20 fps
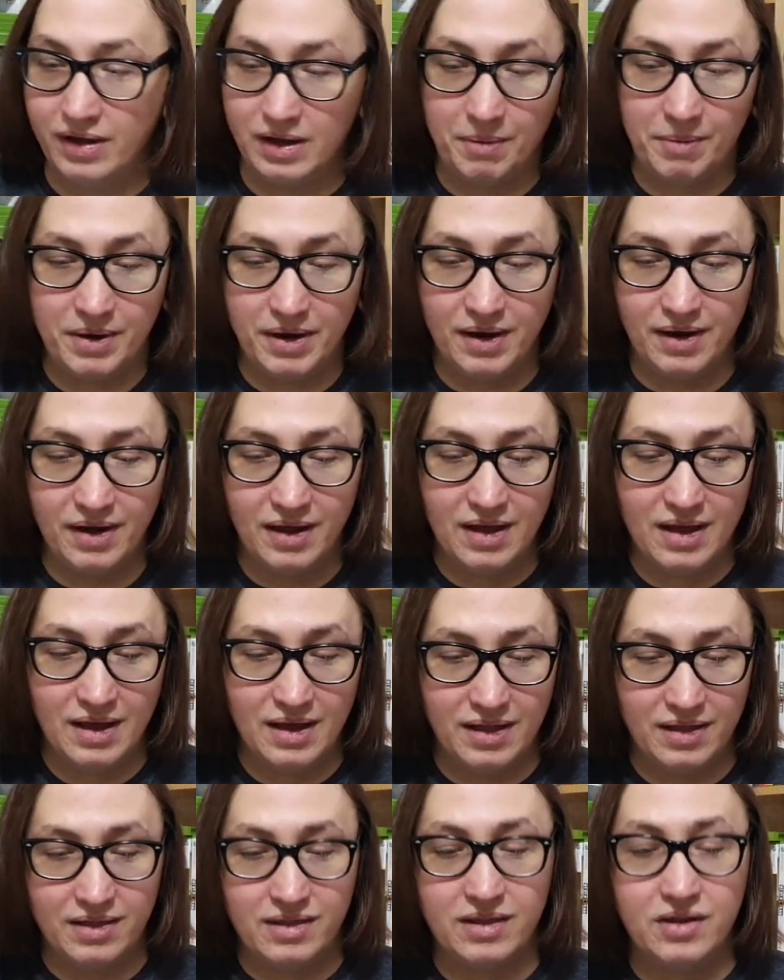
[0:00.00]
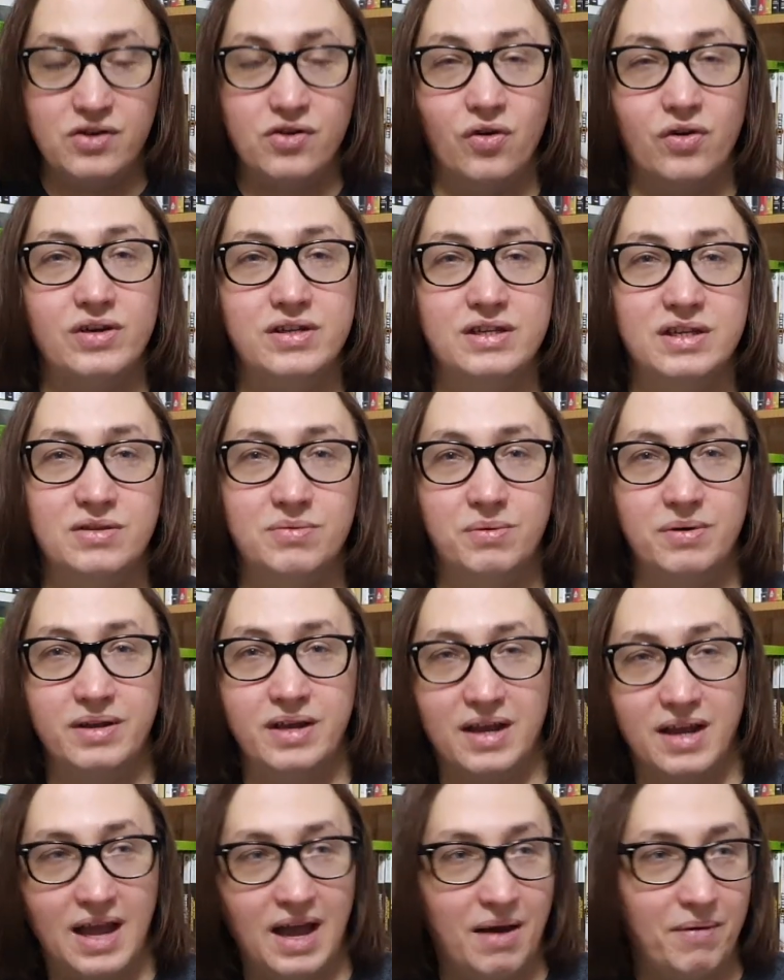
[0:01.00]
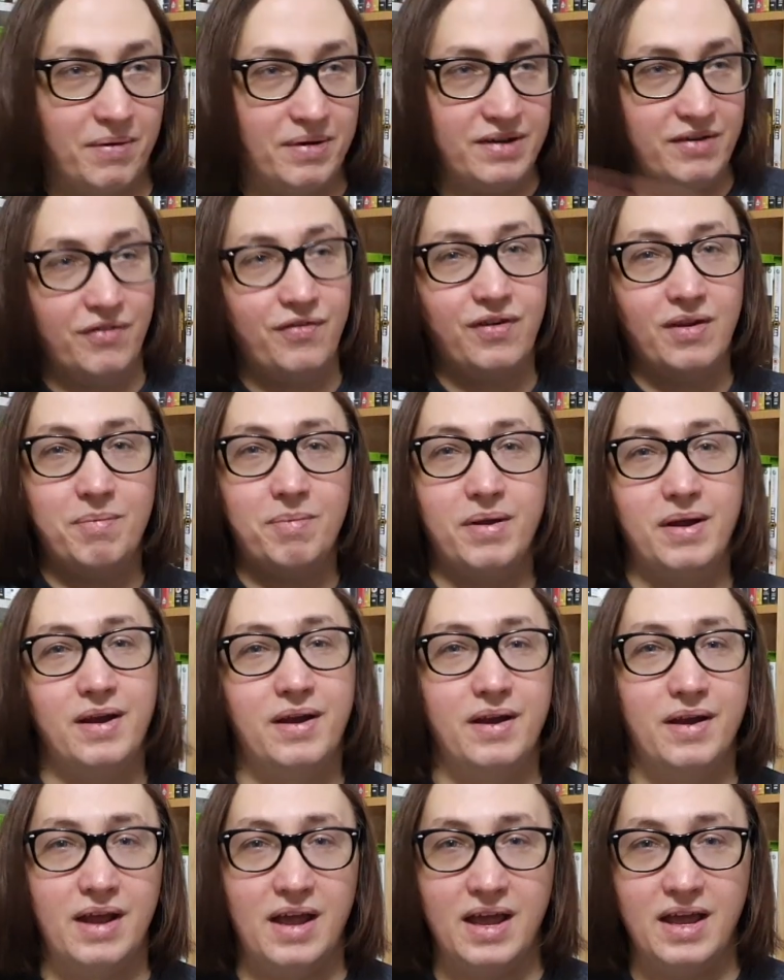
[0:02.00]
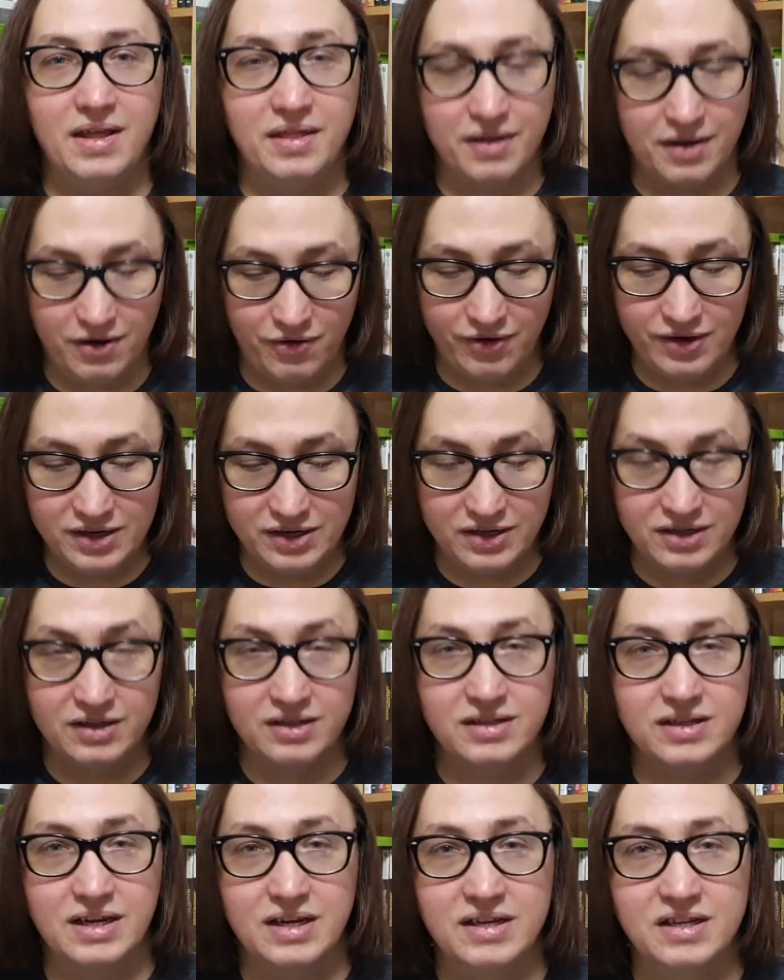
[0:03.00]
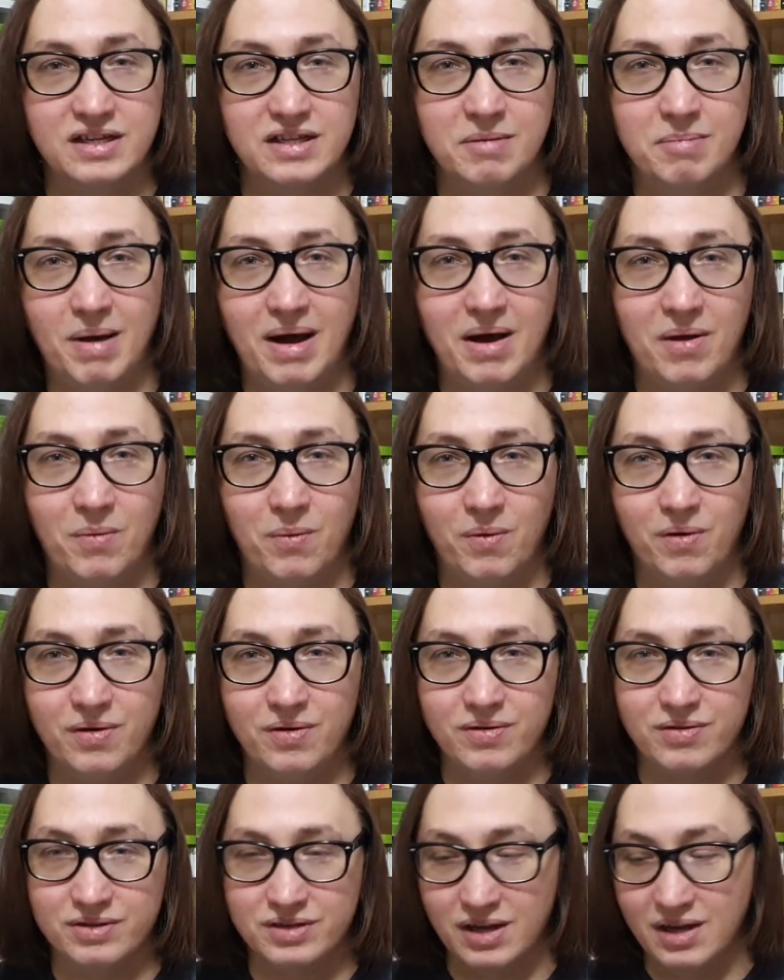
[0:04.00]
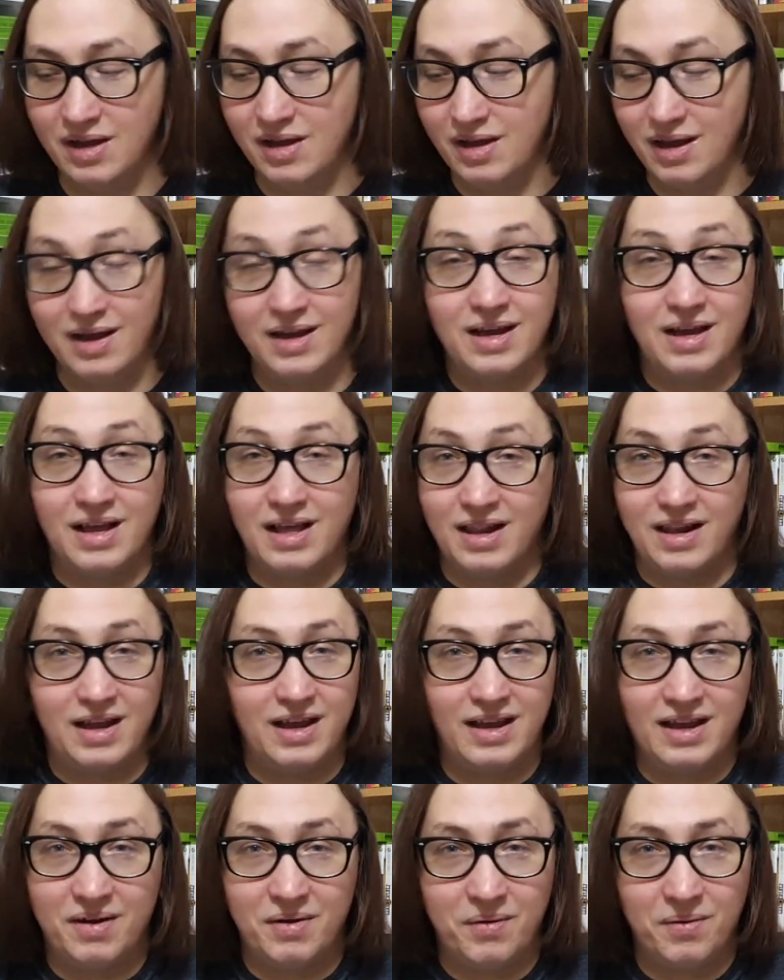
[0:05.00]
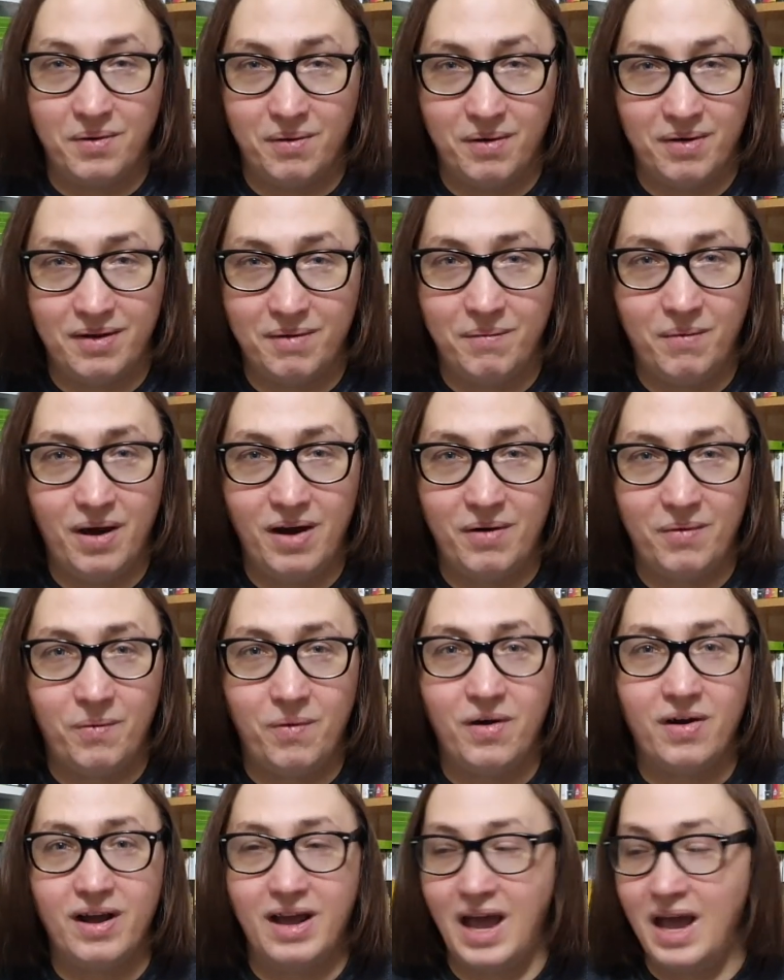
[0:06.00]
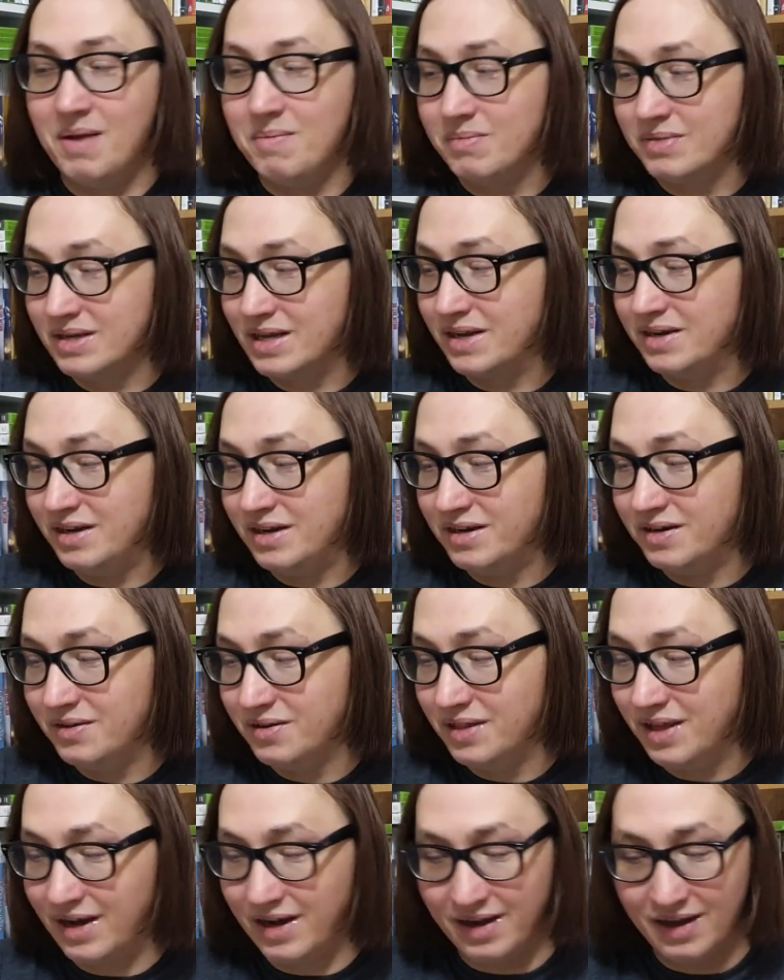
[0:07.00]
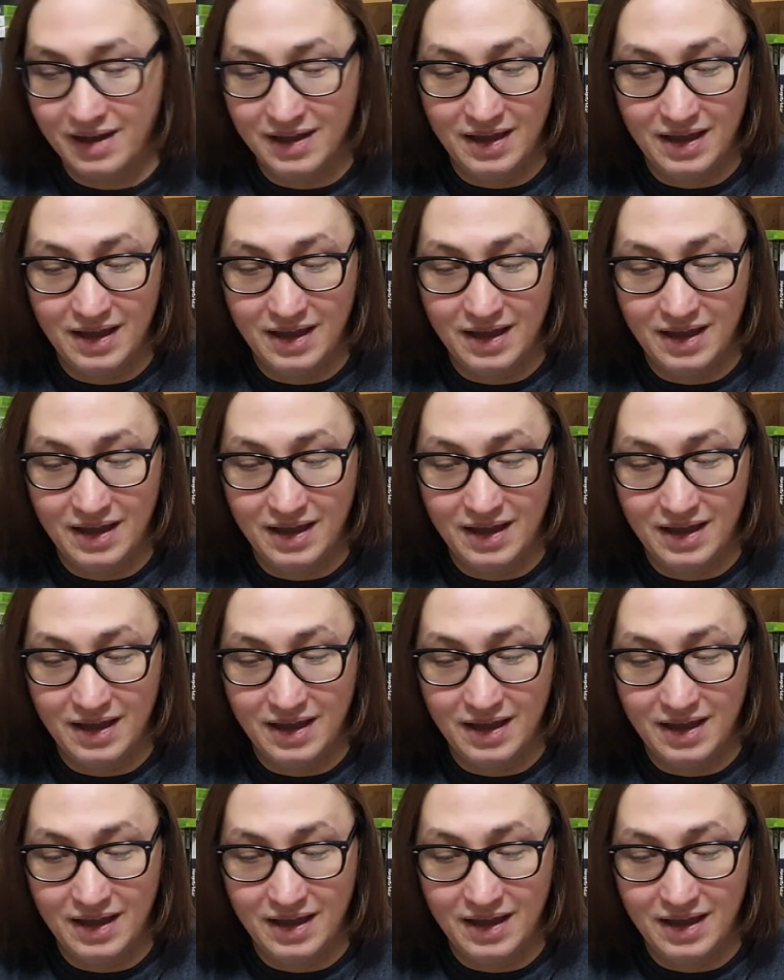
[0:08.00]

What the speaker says: I mean, the noises what you get when you flipping hit the creatures into the back walls, like what games can you do that?